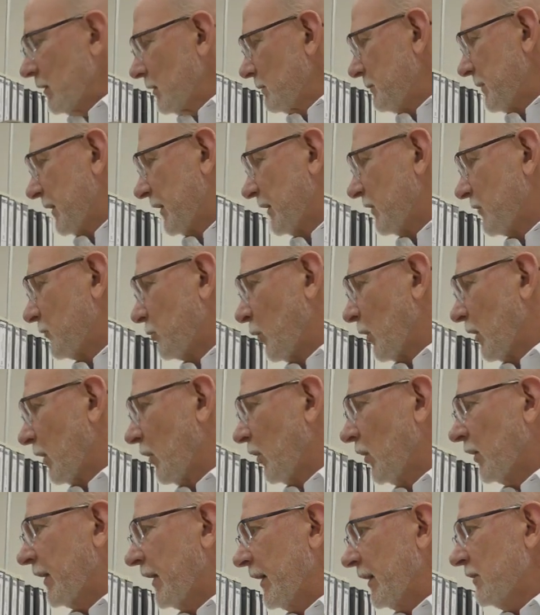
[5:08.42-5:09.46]
because we're
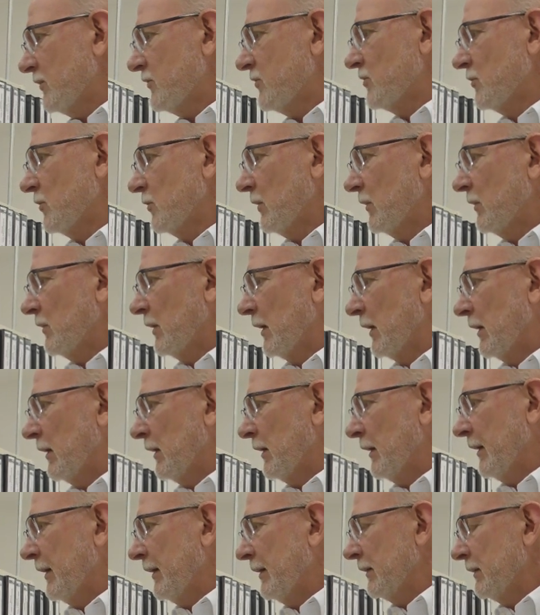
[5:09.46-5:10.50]
looking to
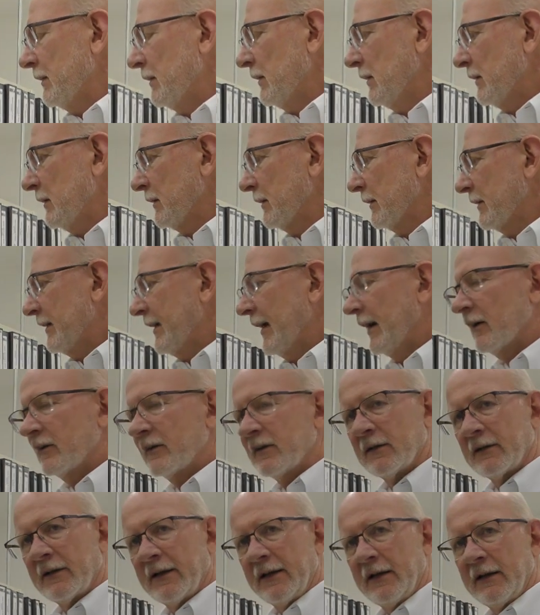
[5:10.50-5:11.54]

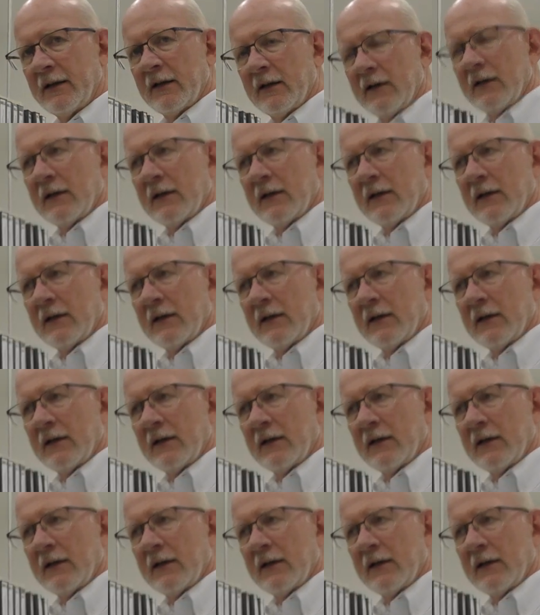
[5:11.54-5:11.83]
calculate